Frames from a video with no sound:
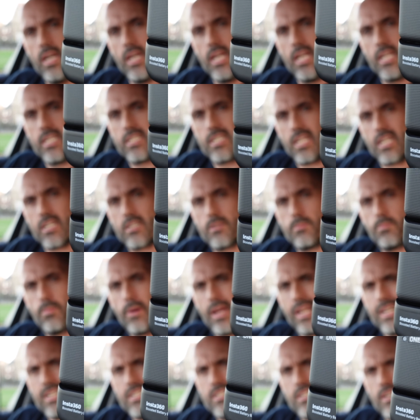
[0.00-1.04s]
It's an
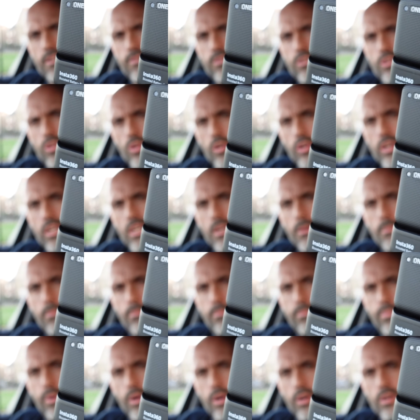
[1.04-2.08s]
expensive toy,
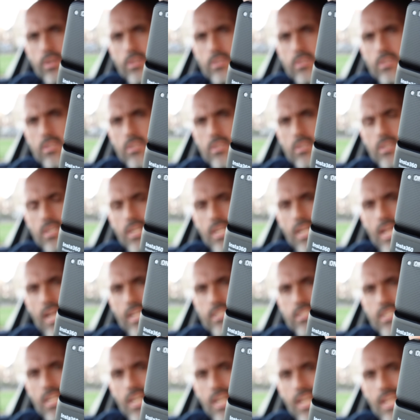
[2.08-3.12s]
but it
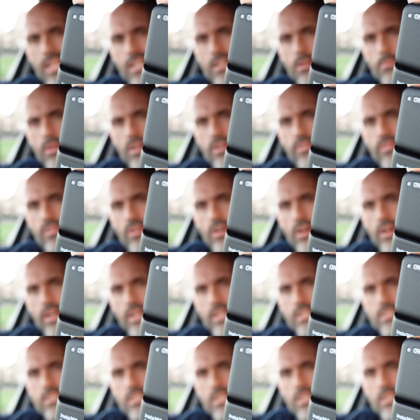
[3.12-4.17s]
adds a little bit of
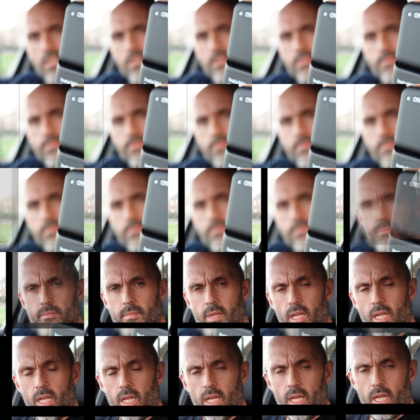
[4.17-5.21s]
variety.
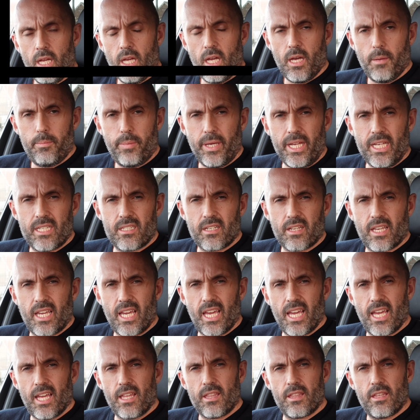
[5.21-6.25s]
A piece of
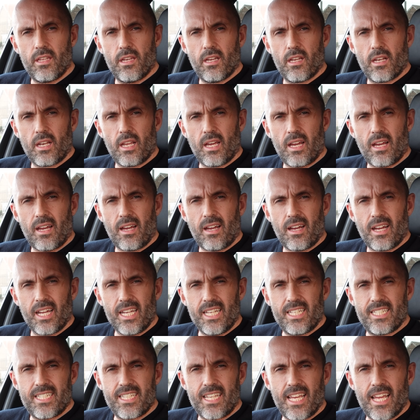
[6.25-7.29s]
kit that I
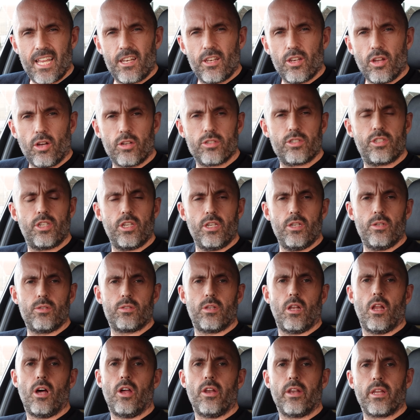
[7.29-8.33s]
tend not to use
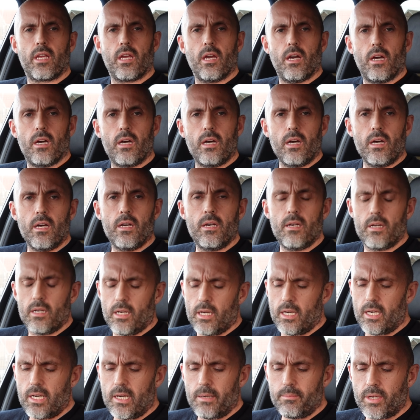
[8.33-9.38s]
a lot in the car,
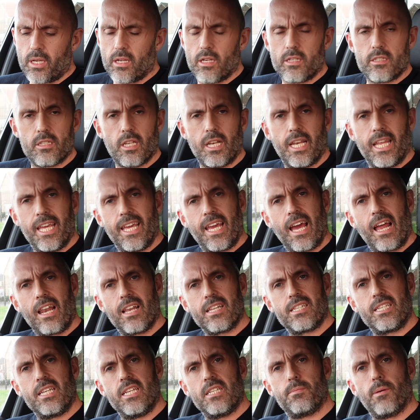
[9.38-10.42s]
because the
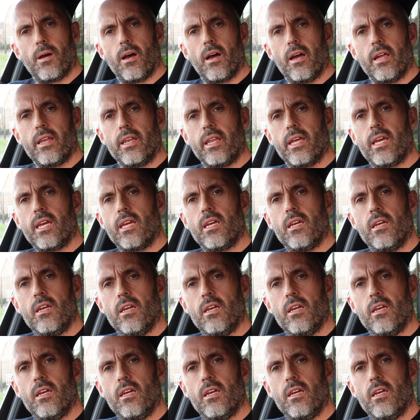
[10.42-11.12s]
legalities behind it,